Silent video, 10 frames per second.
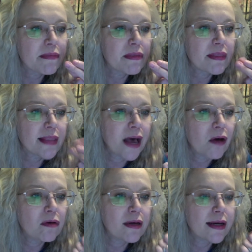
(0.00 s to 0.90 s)

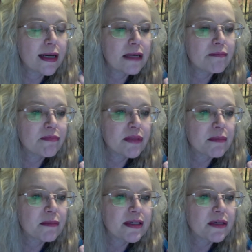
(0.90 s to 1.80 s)
now, let
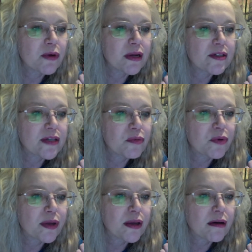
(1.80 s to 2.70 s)
me see what else I
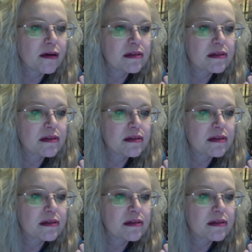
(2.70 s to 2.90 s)
wrote here.